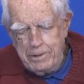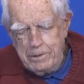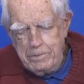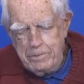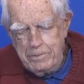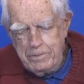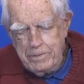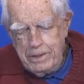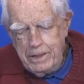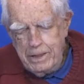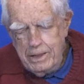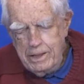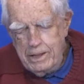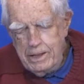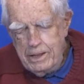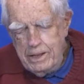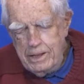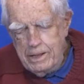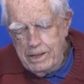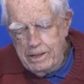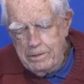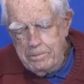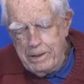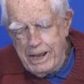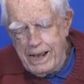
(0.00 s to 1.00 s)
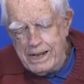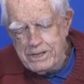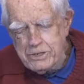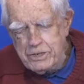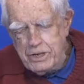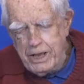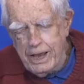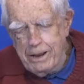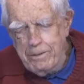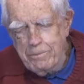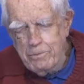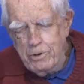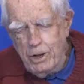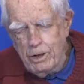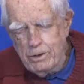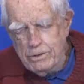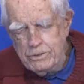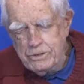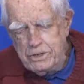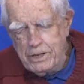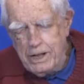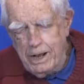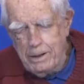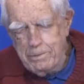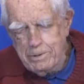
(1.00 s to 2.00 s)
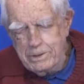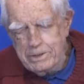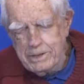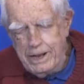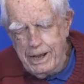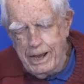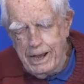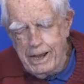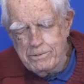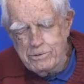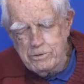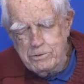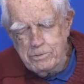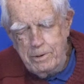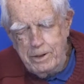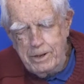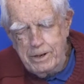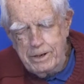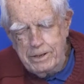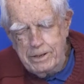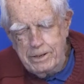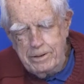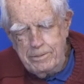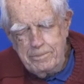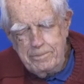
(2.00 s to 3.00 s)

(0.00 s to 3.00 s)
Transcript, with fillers: The Pats came close a couple times, but